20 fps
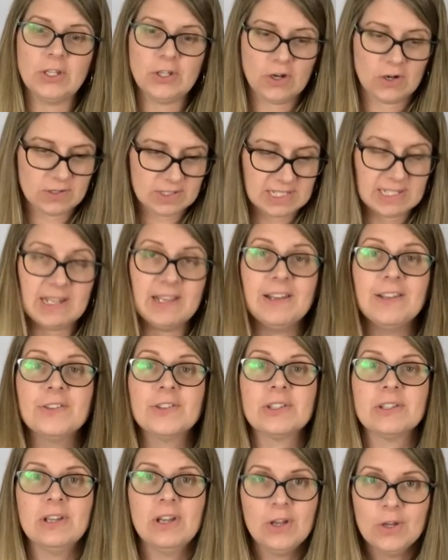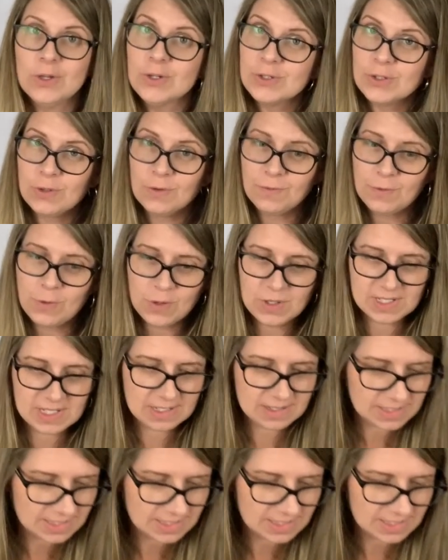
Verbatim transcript: yard sales. So of course I